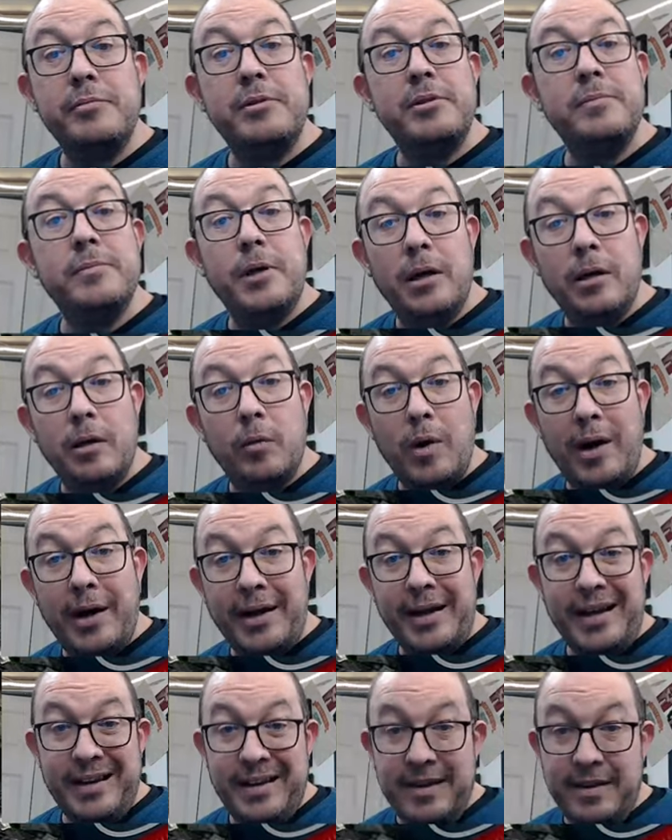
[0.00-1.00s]
am going to want to
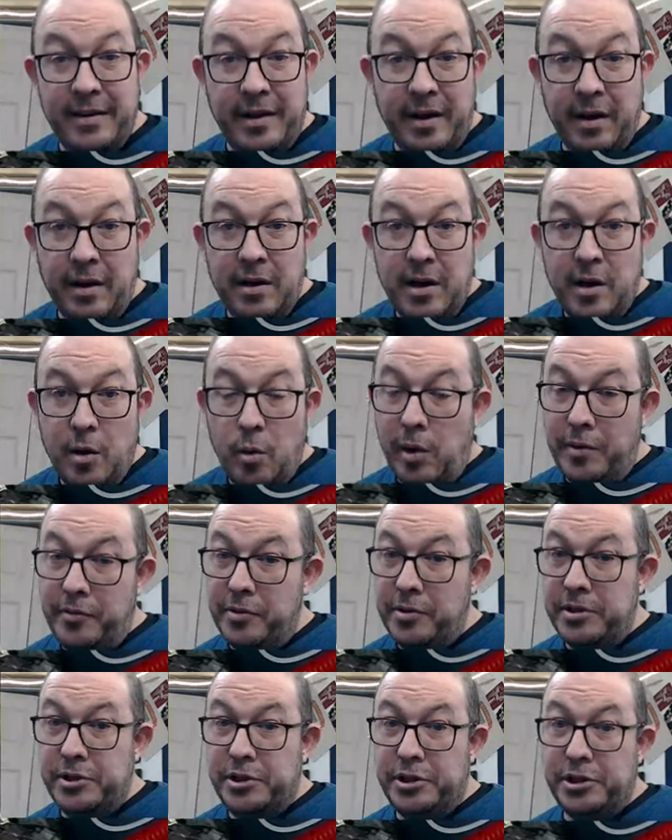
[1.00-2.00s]
get in there, whether
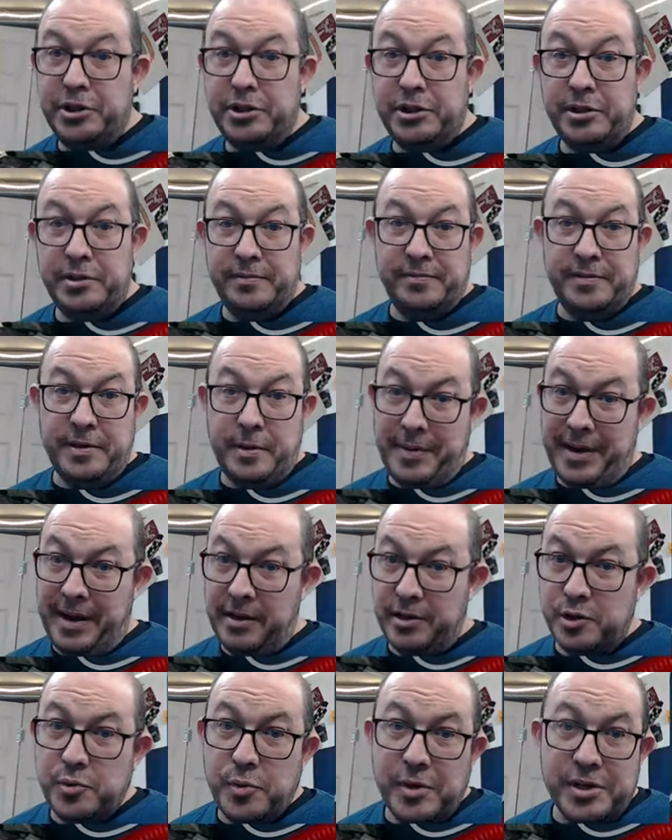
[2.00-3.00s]
it's just to flip out
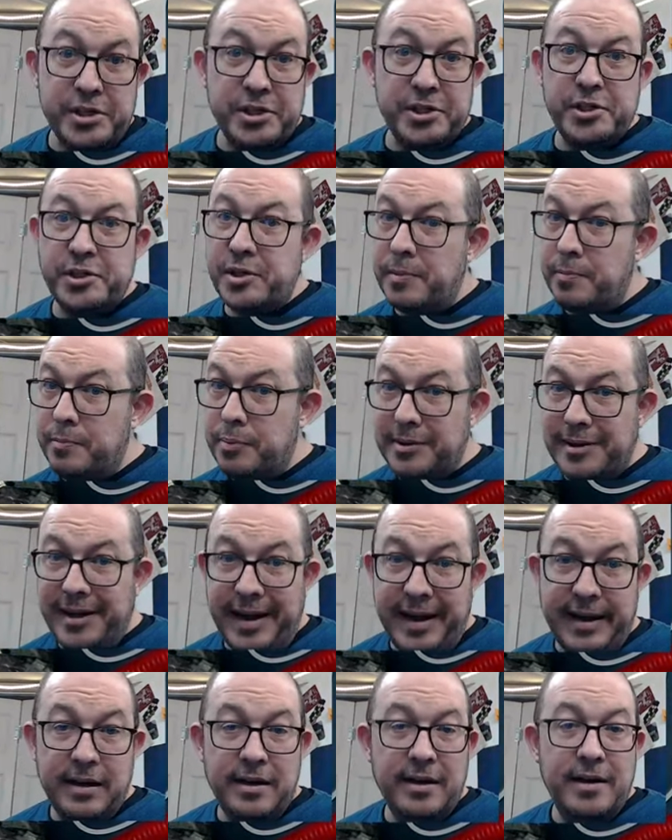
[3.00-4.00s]
switches, a
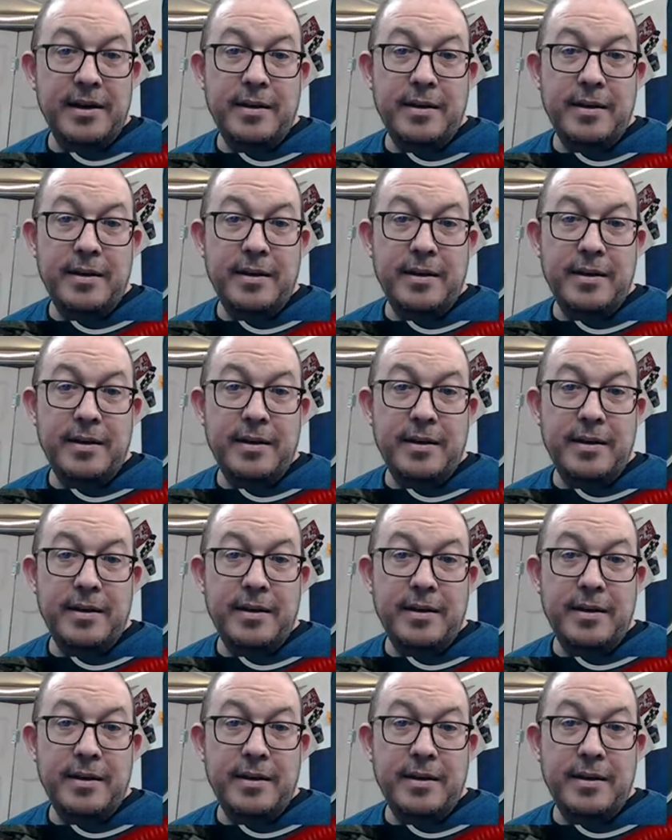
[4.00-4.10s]
plate,